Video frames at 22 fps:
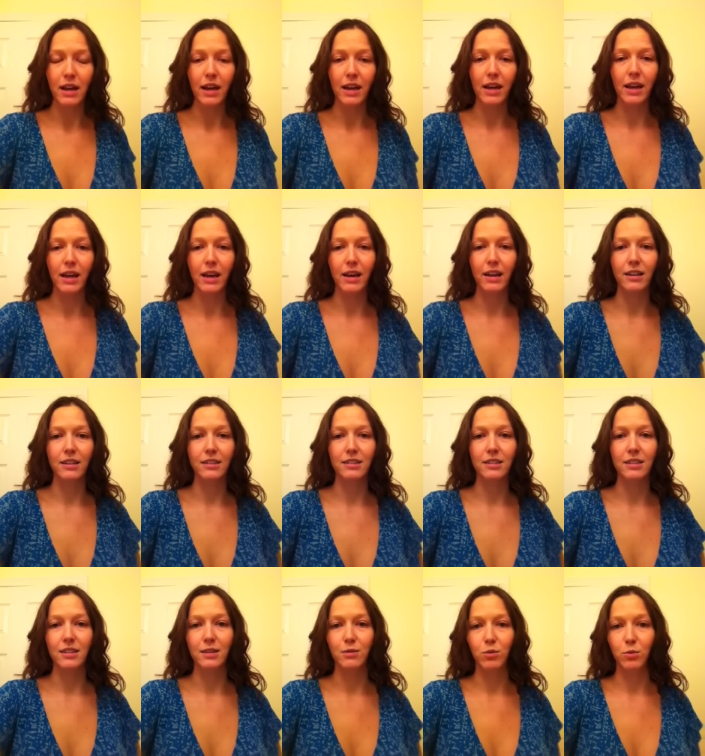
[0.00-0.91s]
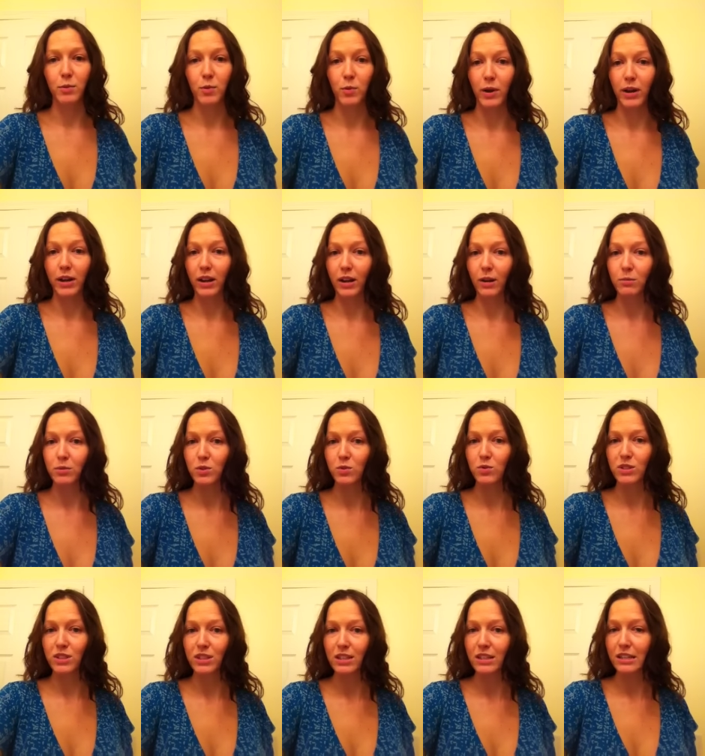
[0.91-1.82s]
and he will be waking up
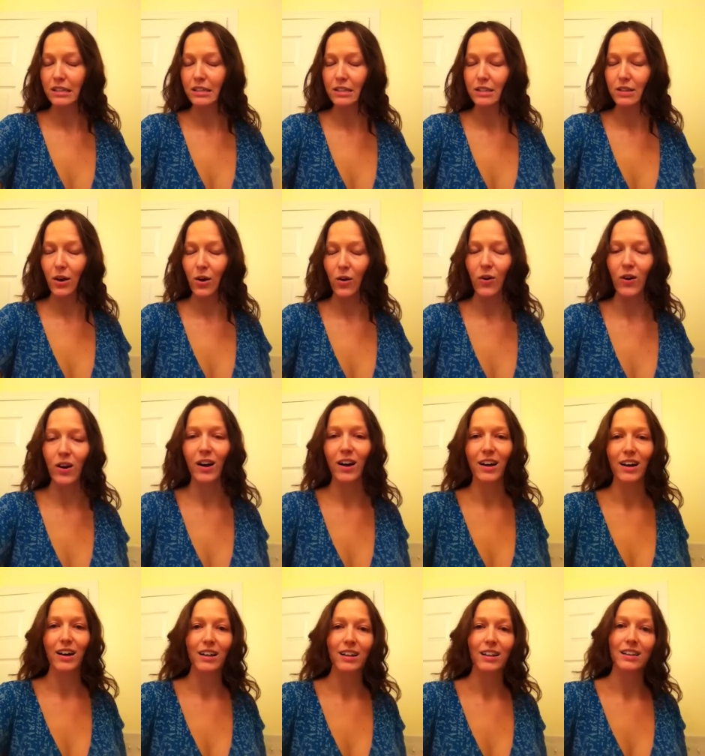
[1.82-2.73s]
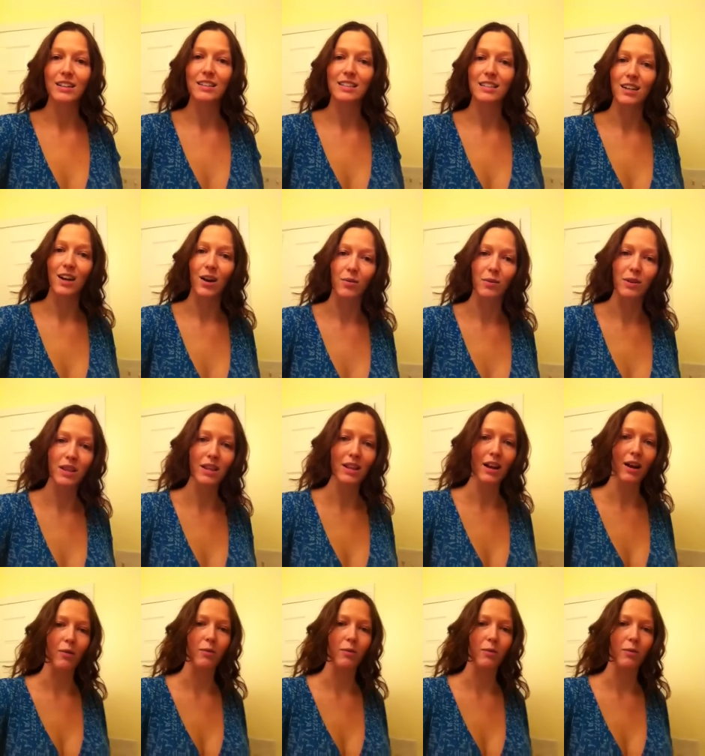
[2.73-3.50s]
soon to eat. So let's get on with it.